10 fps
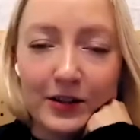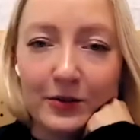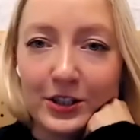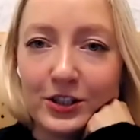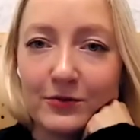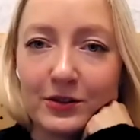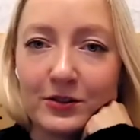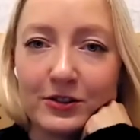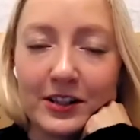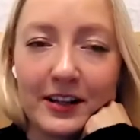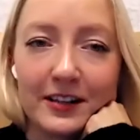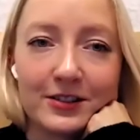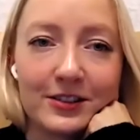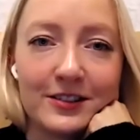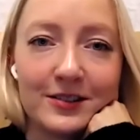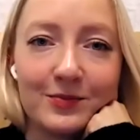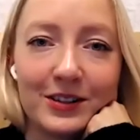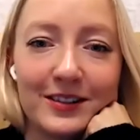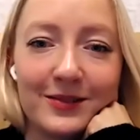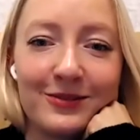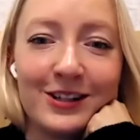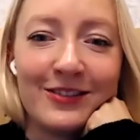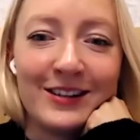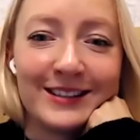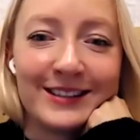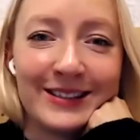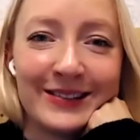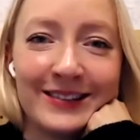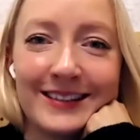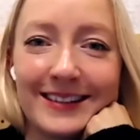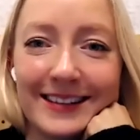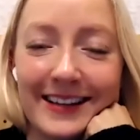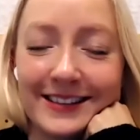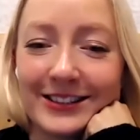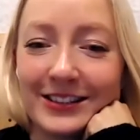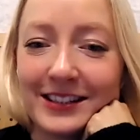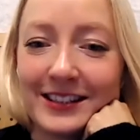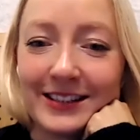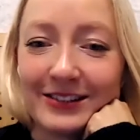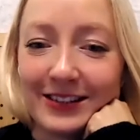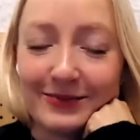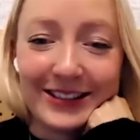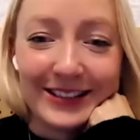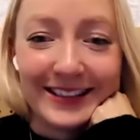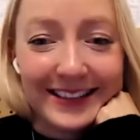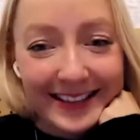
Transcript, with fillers: my question was already answered by the previous two answers, so I'm good.